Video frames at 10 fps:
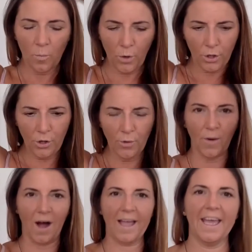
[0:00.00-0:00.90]

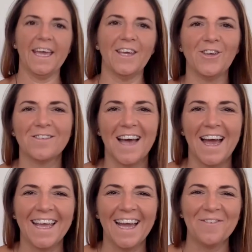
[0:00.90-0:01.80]
Woohoo, I hear you say.